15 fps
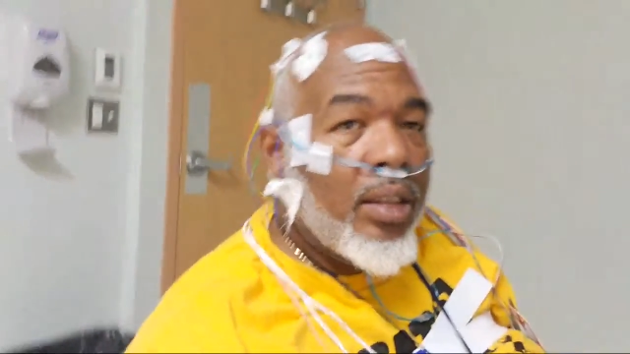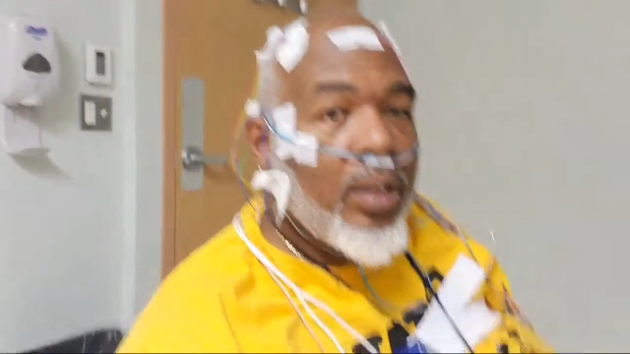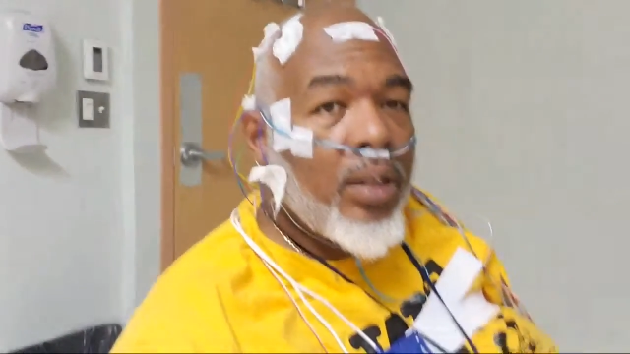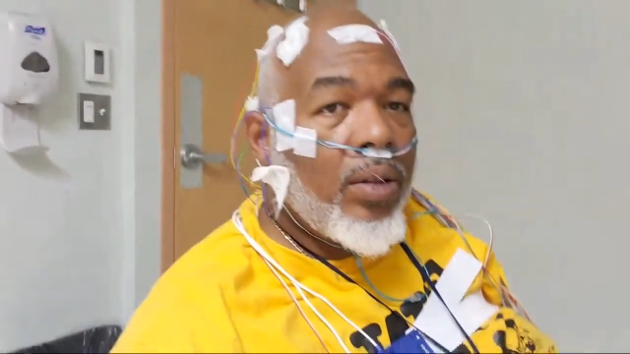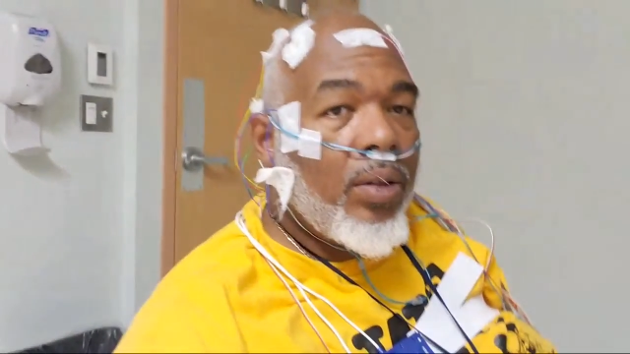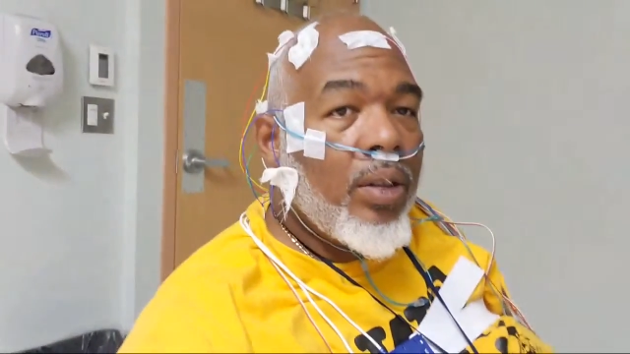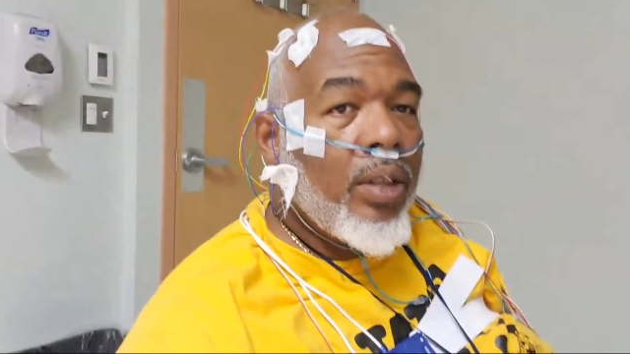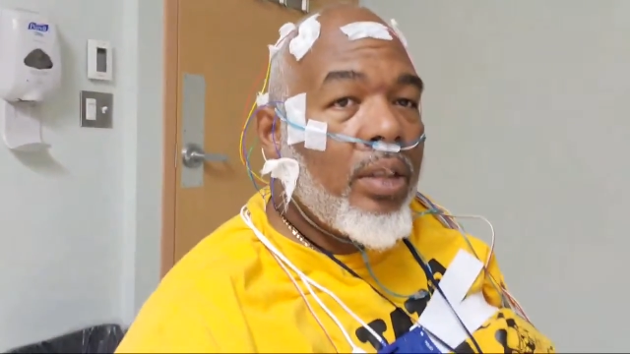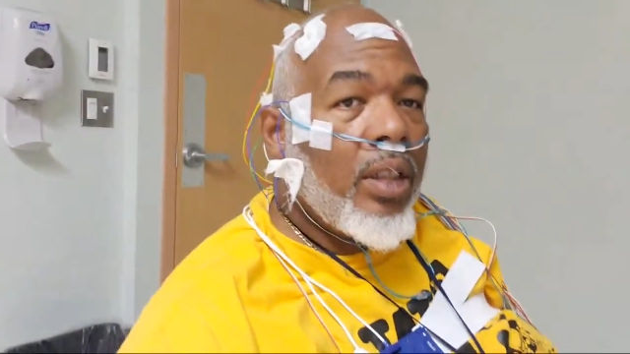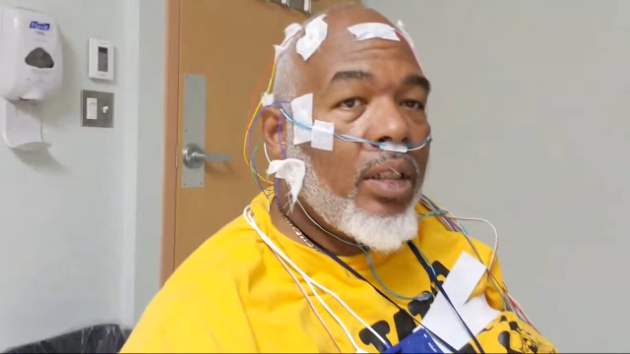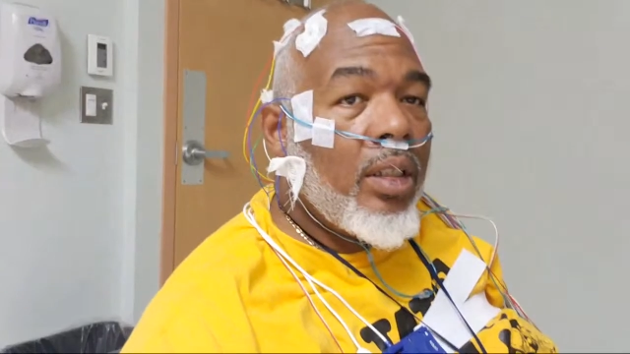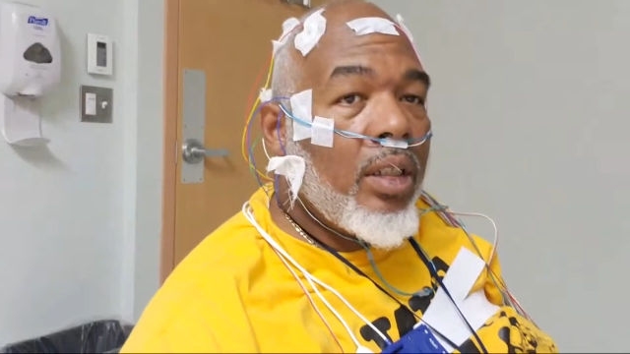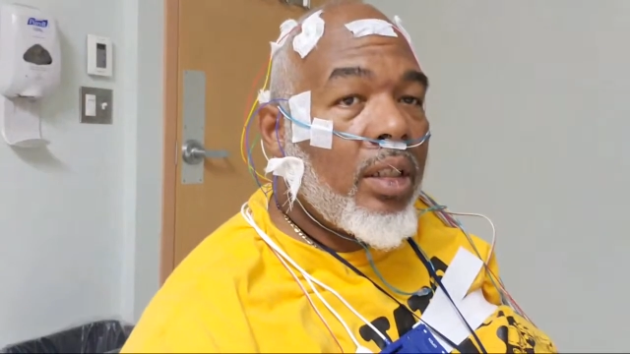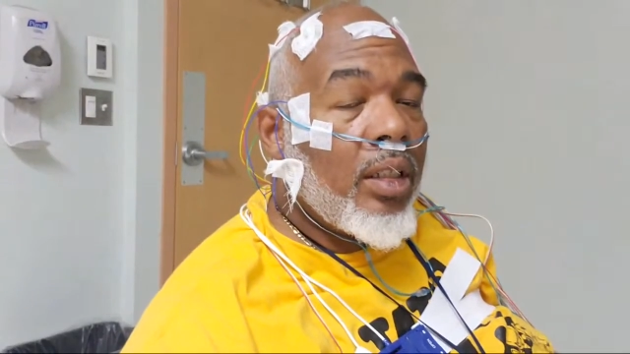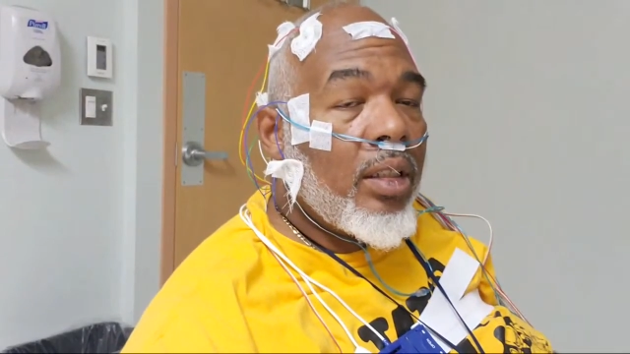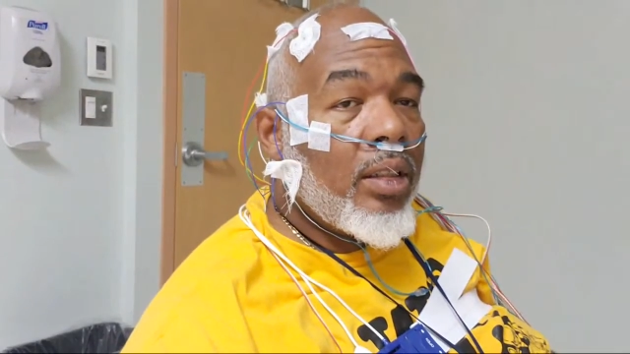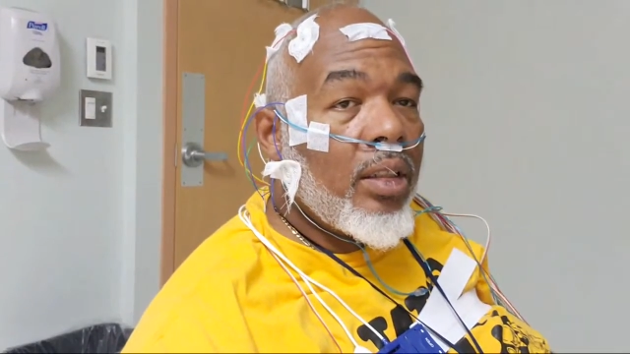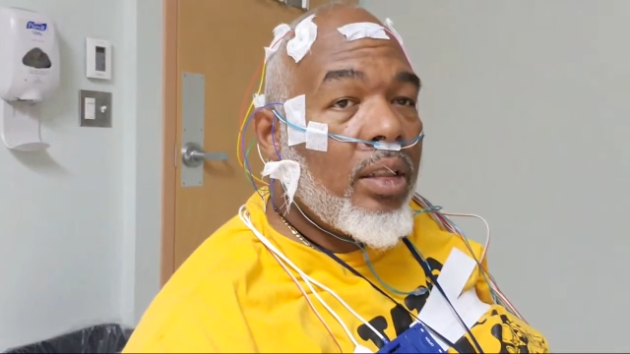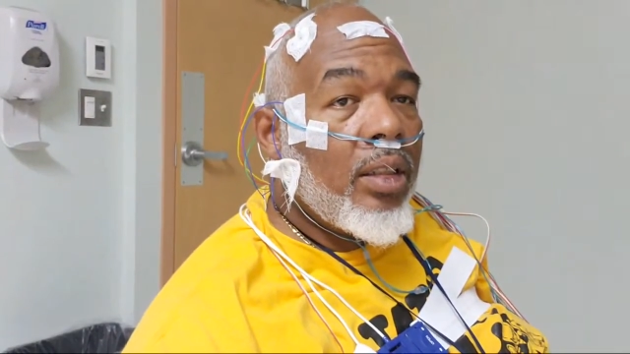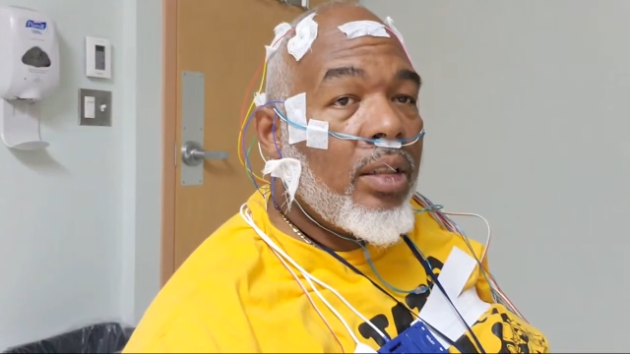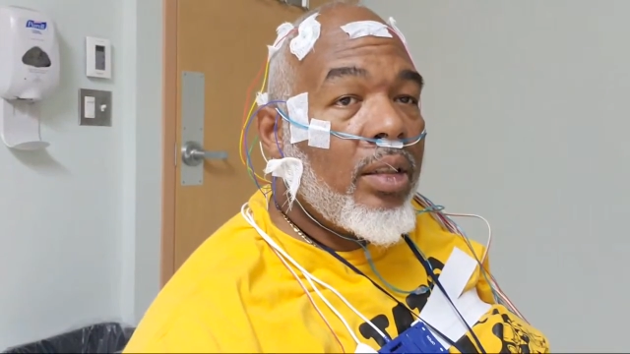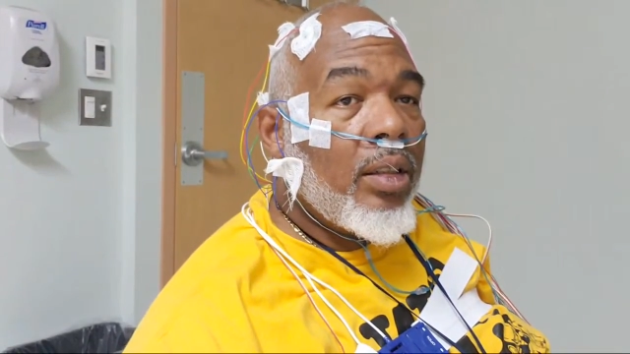cold as the dickens
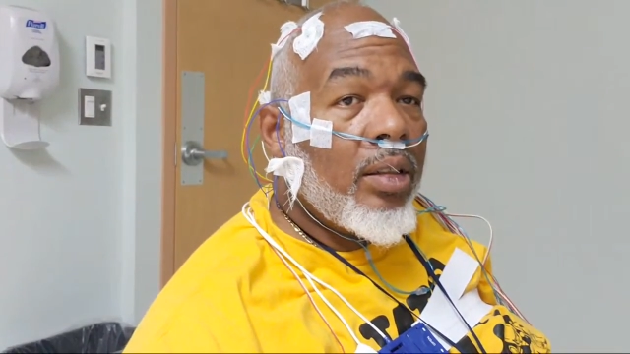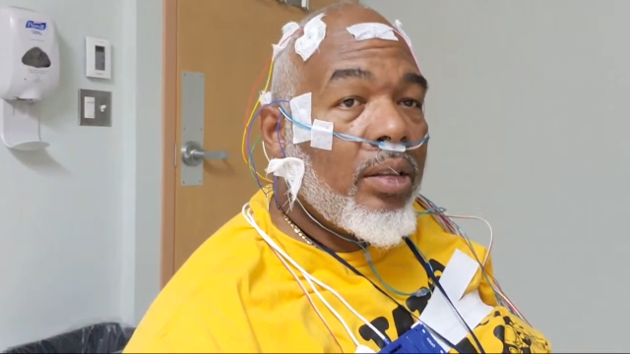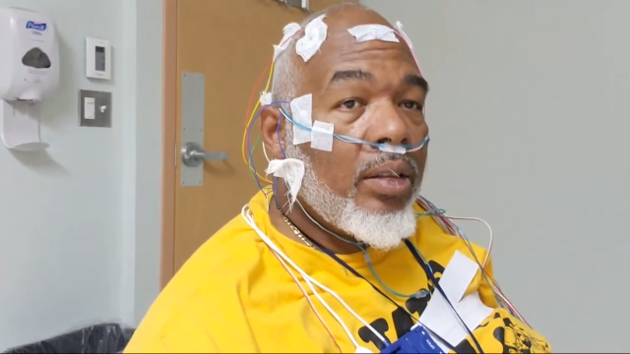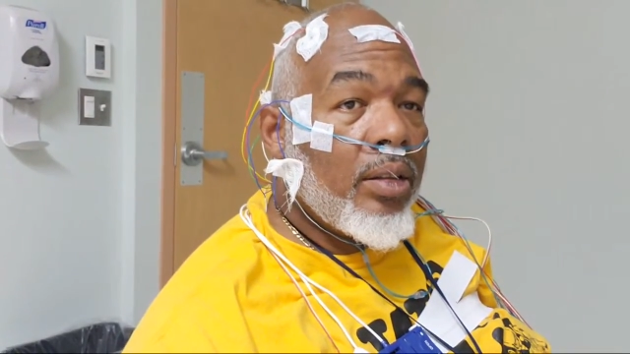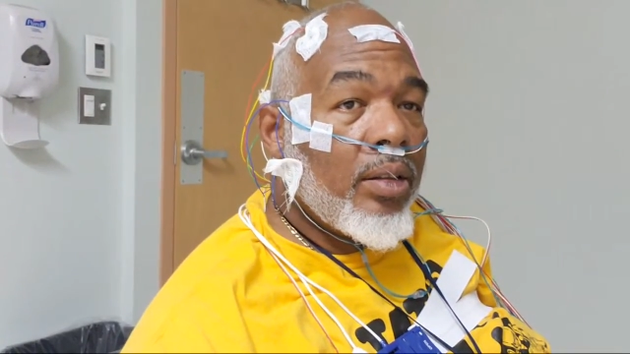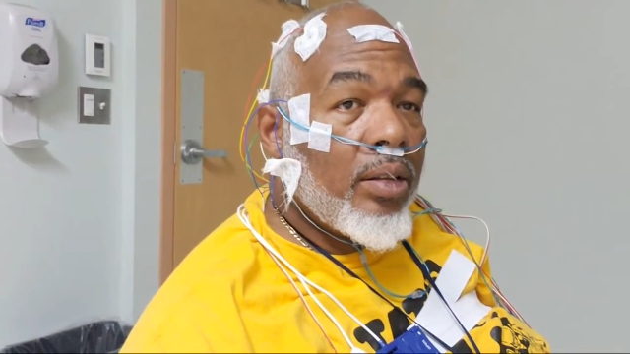in here.